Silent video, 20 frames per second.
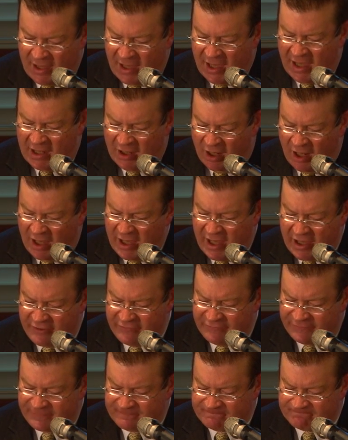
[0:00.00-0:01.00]
And I
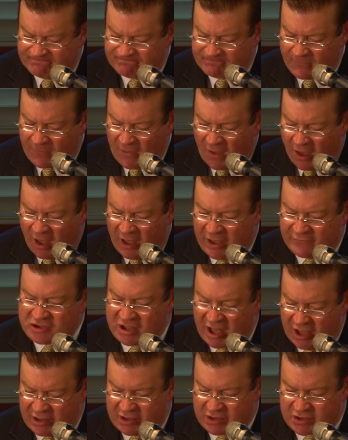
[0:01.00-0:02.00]
have
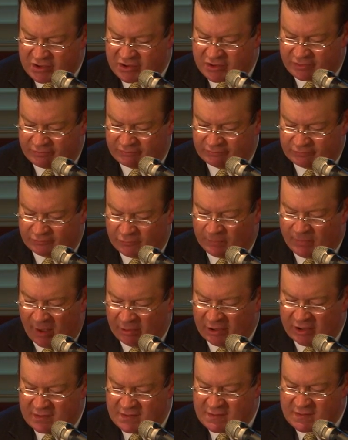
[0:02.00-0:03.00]
challenged
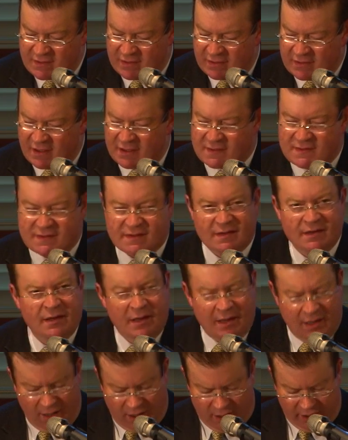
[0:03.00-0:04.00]
Republicans, and
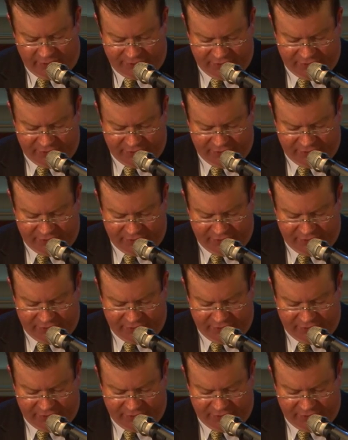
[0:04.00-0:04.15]
I